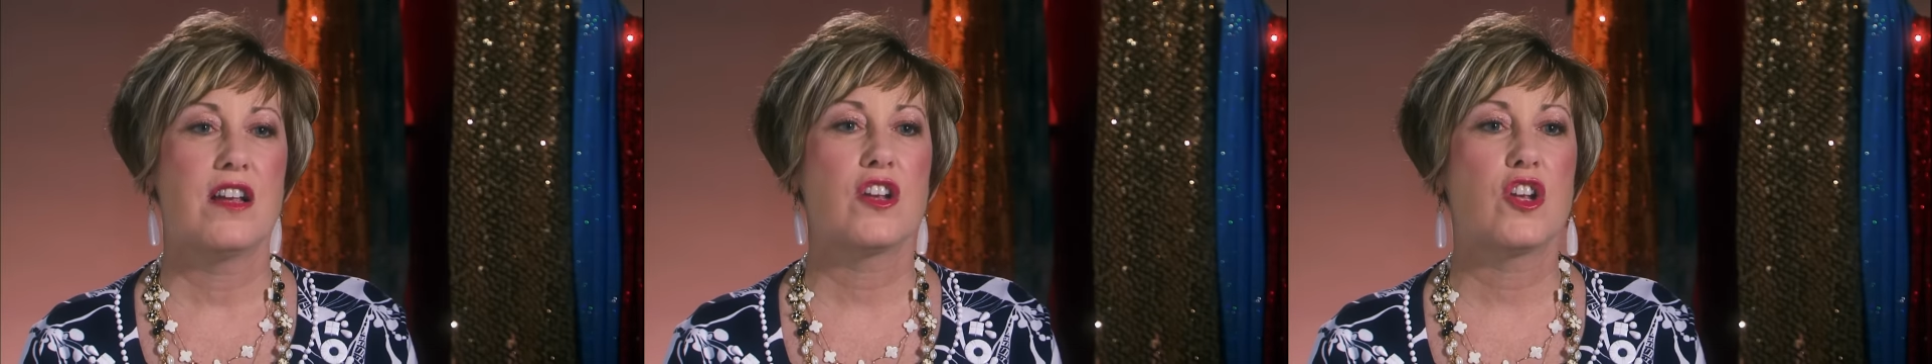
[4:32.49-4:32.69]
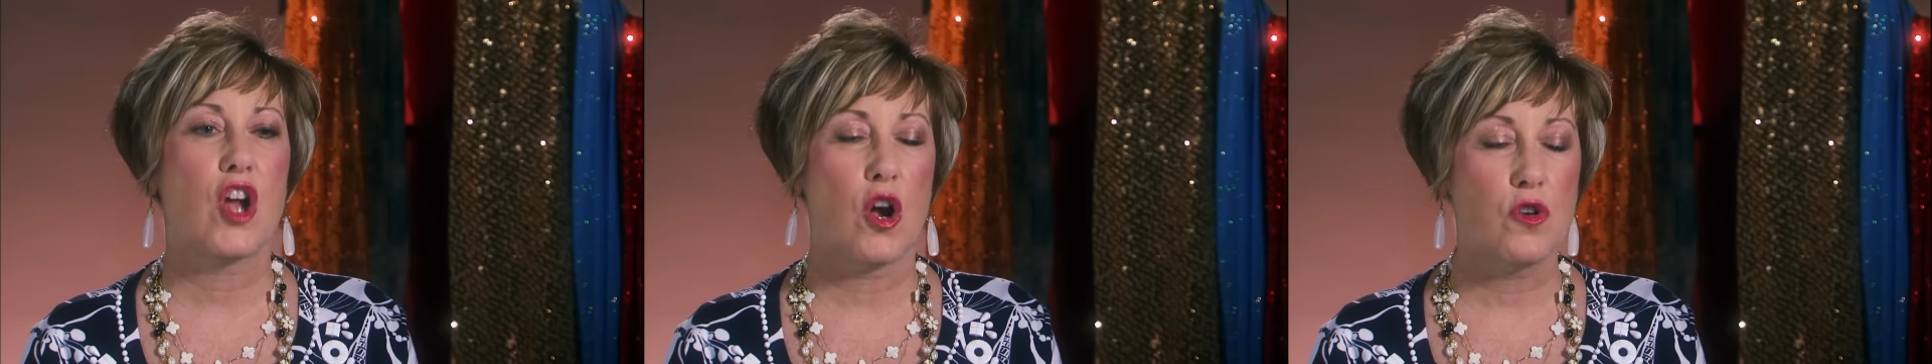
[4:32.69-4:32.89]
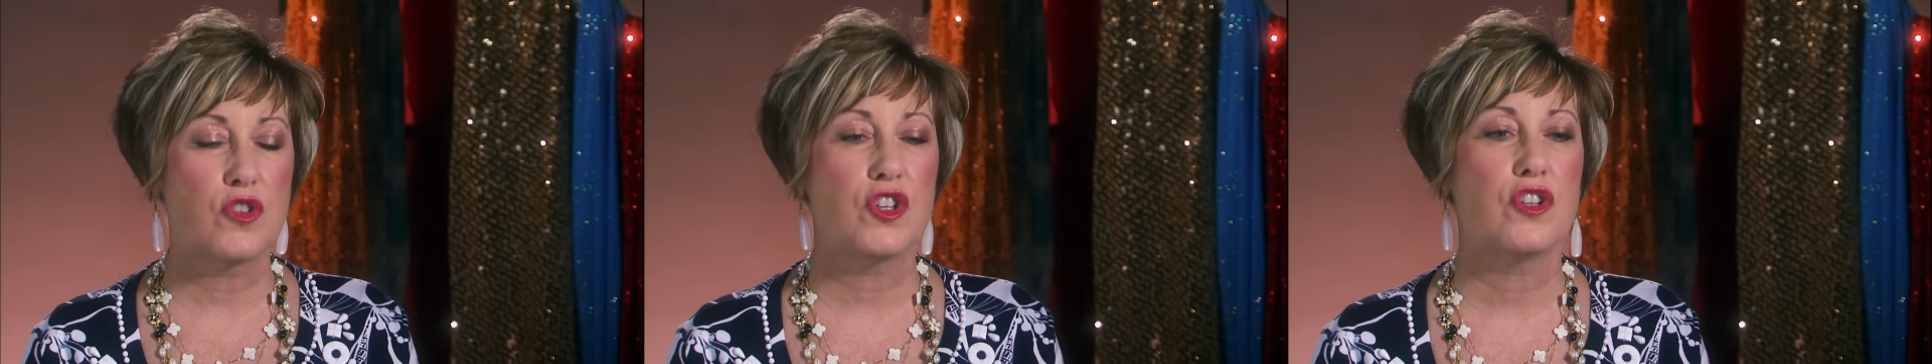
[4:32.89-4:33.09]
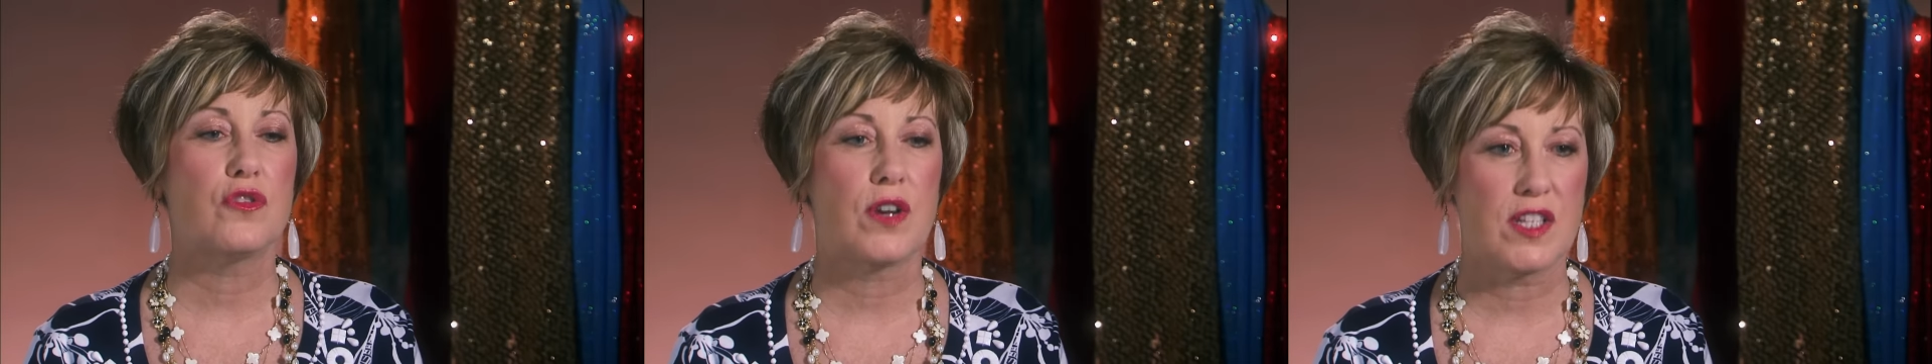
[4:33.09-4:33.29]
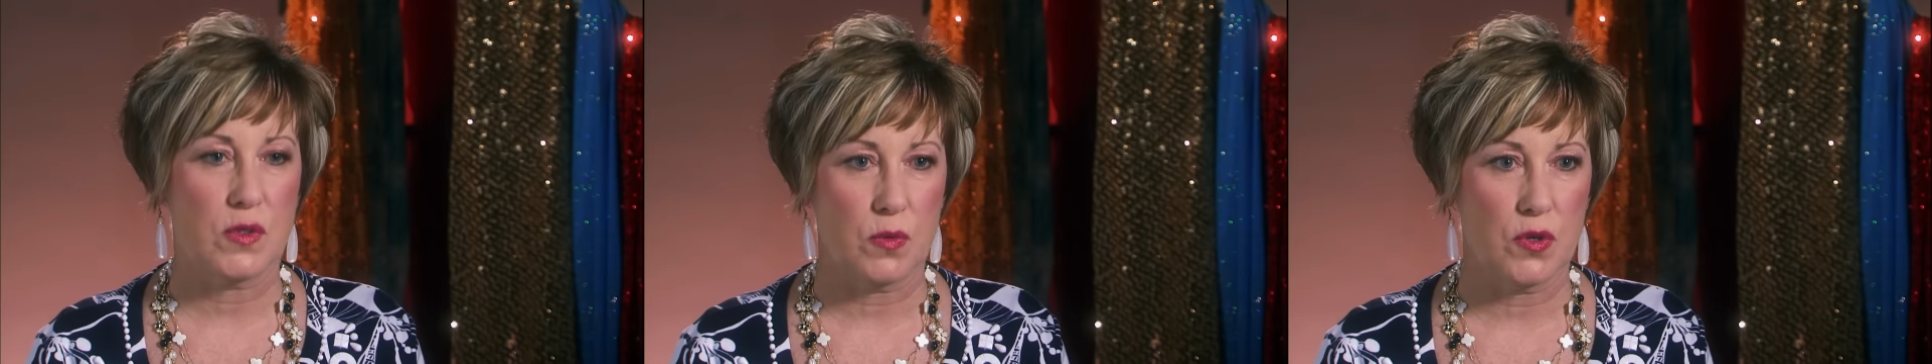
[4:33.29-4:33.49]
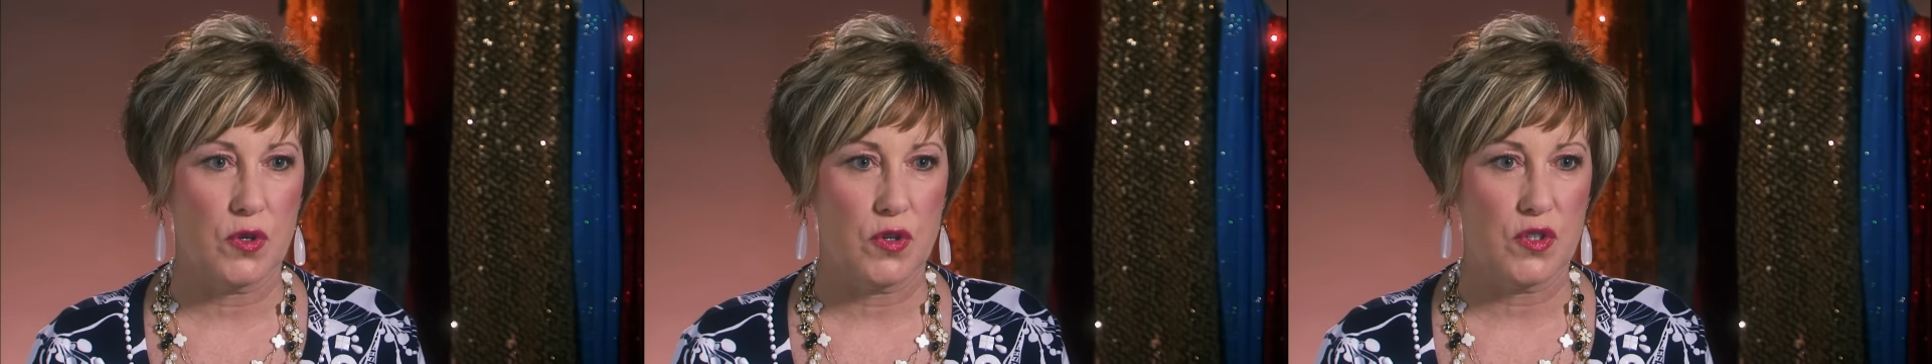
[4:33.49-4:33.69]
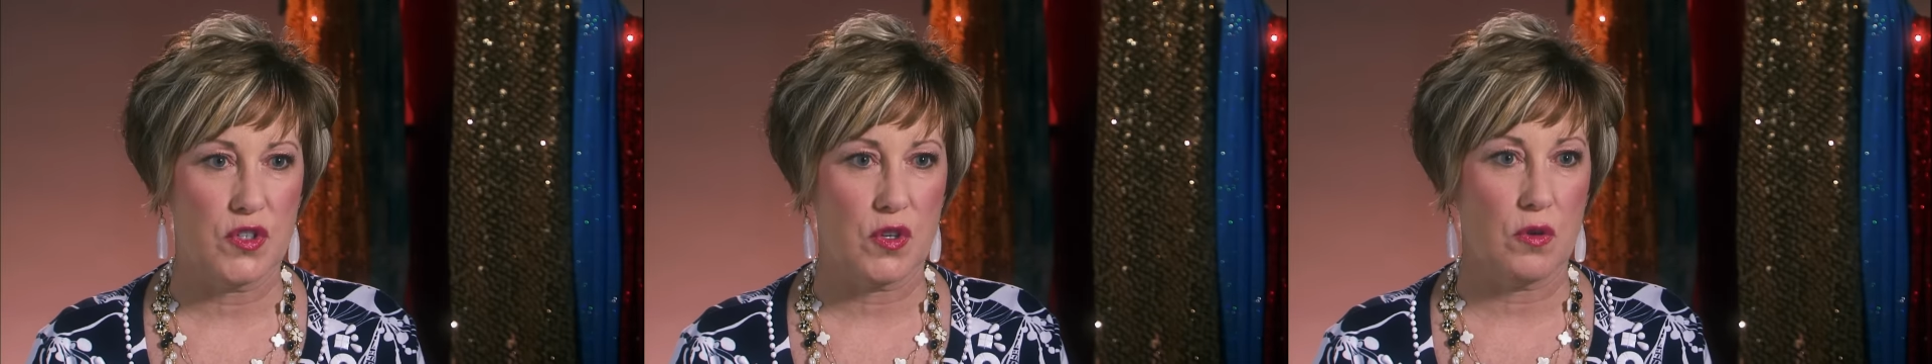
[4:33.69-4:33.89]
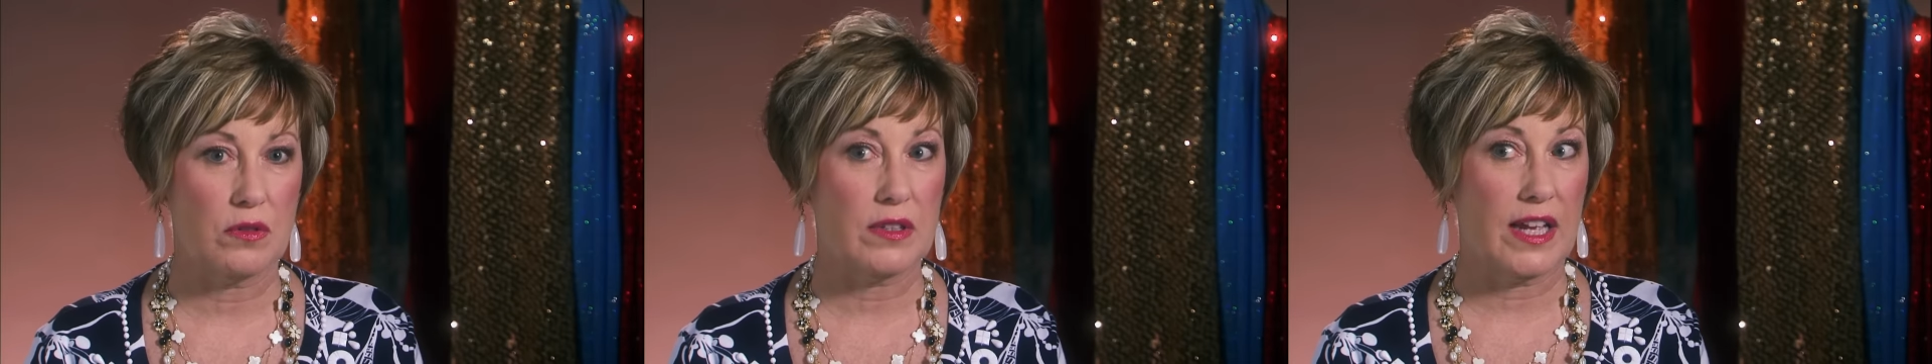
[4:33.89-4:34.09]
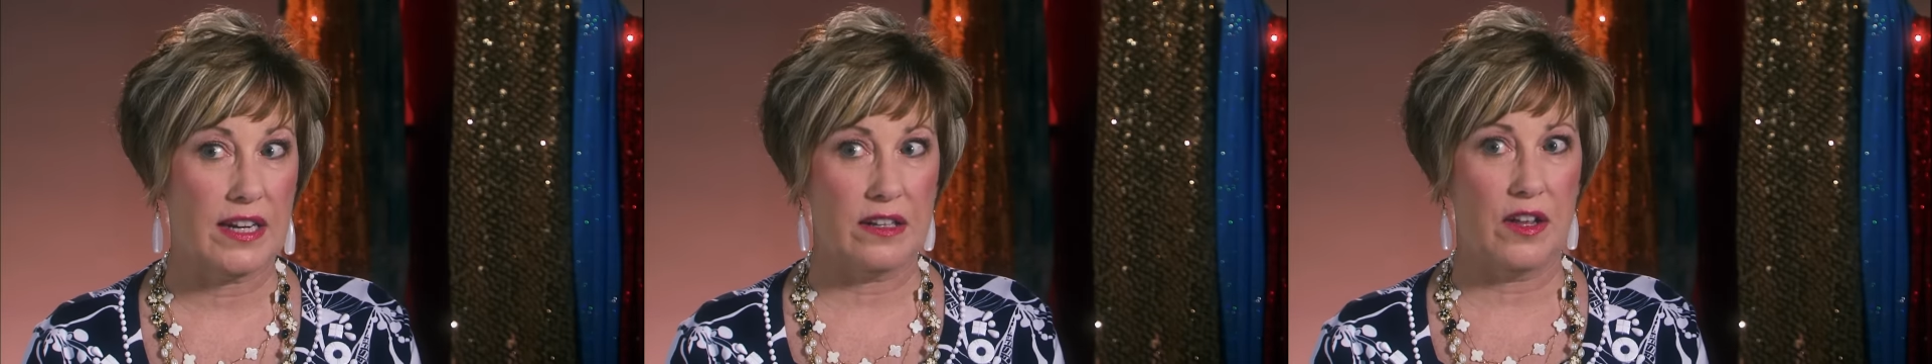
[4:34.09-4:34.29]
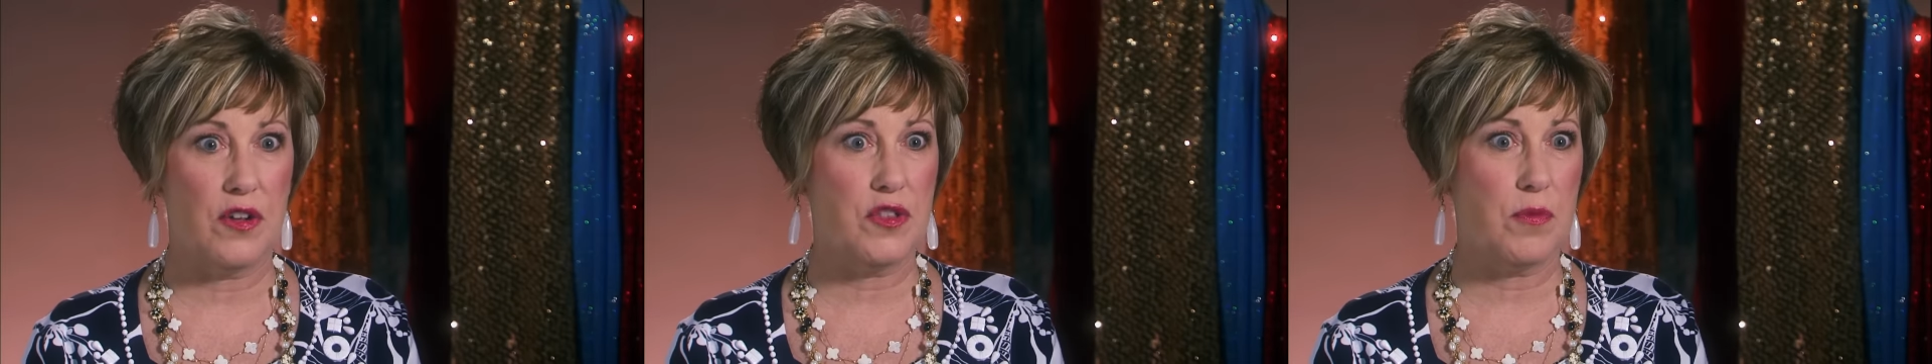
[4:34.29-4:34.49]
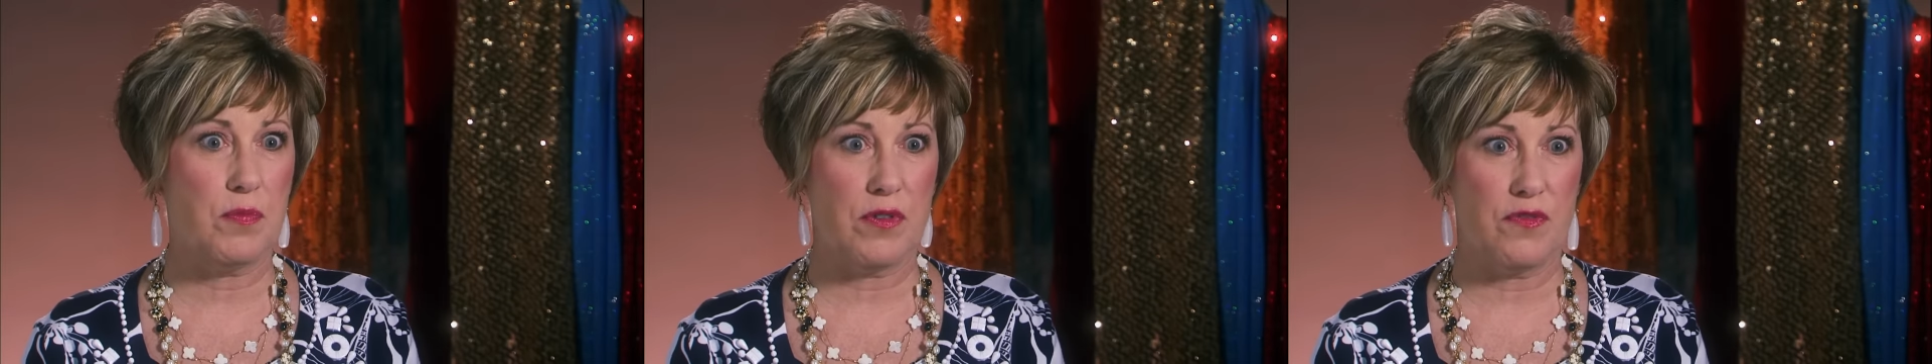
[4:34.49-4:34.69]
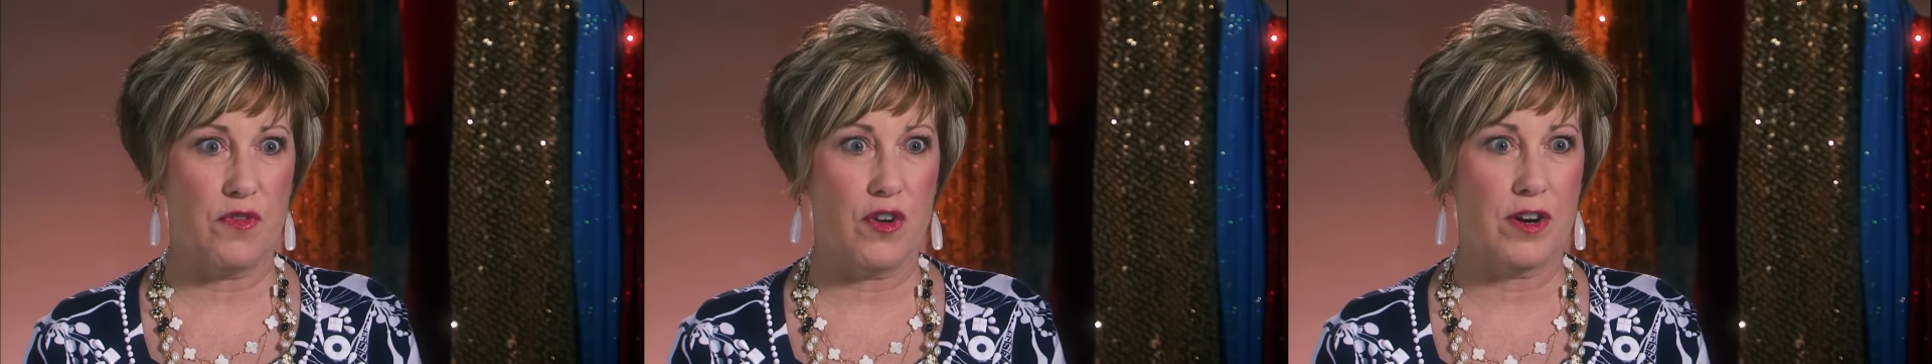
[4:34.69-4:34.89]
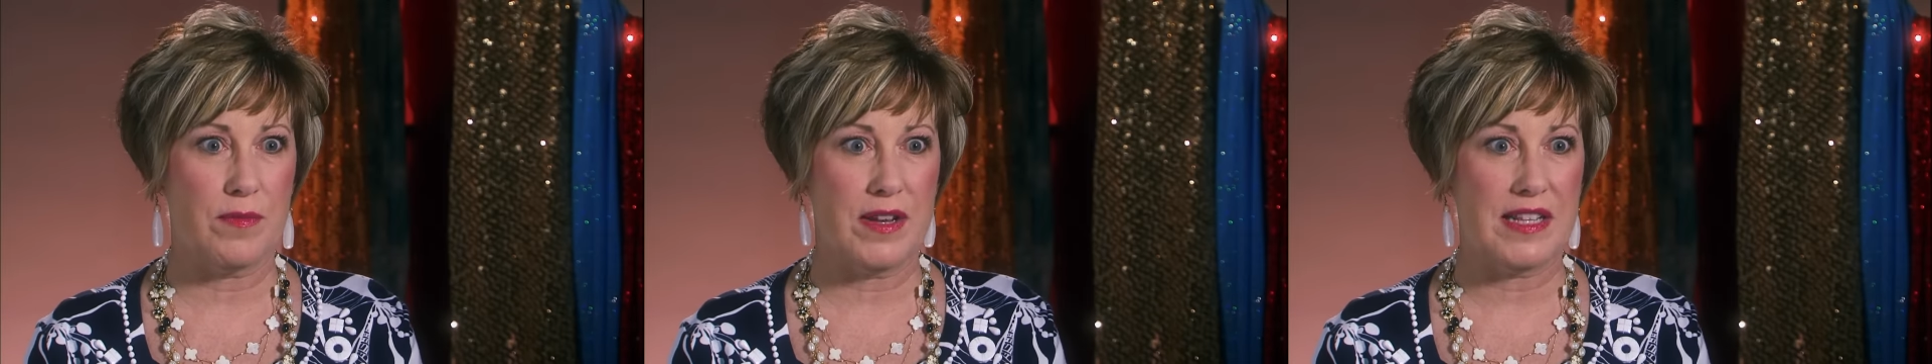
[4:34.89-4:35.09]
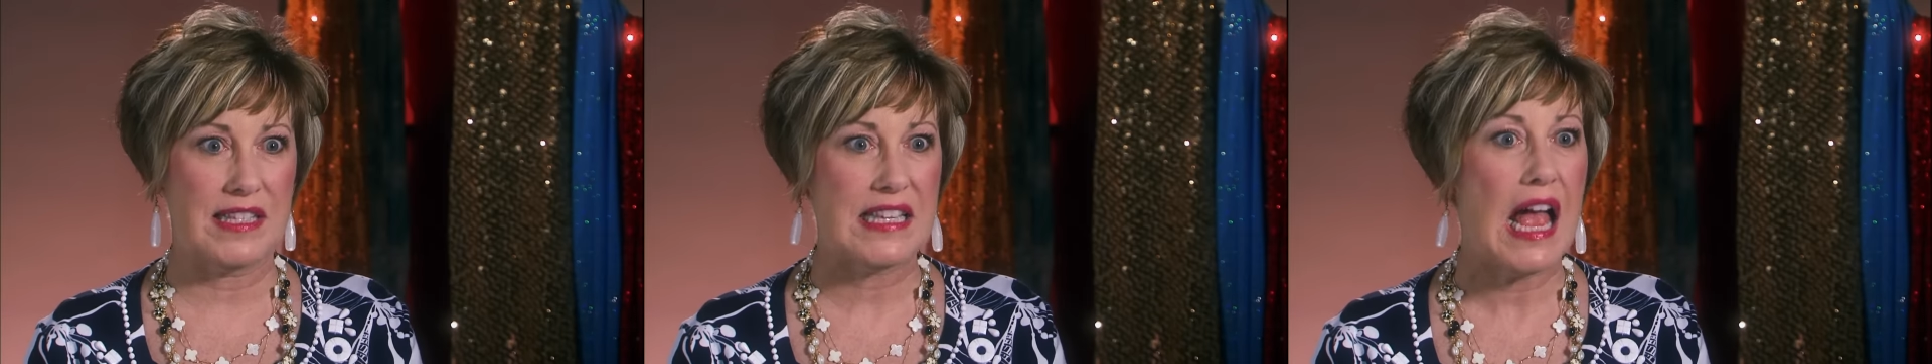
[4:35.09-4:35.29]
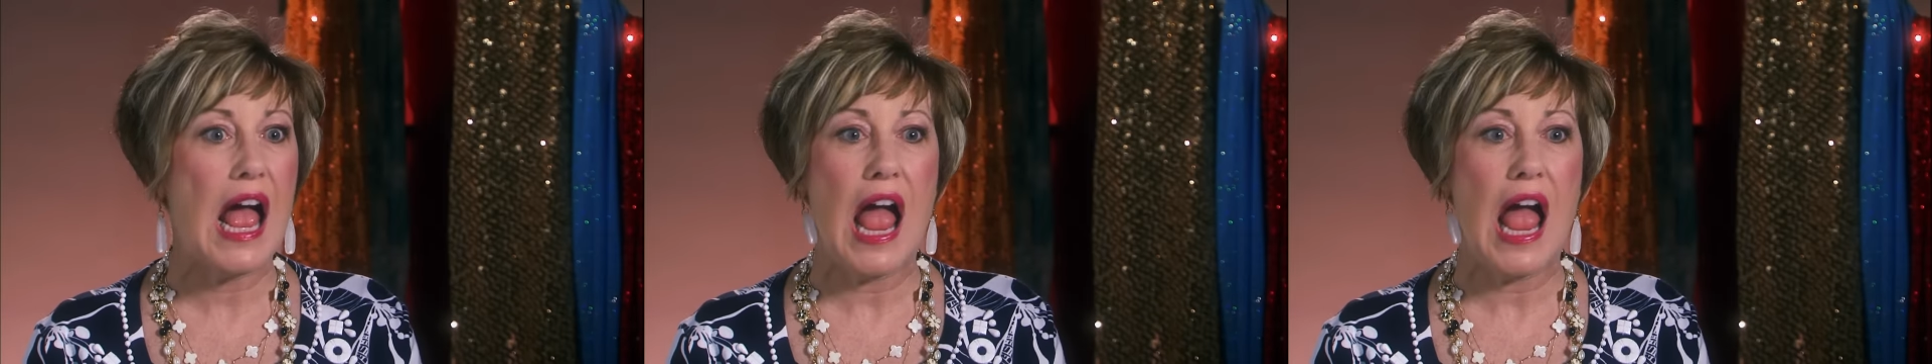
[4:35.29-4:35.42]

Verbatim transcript: go to dress rehearsal, let alone the performance,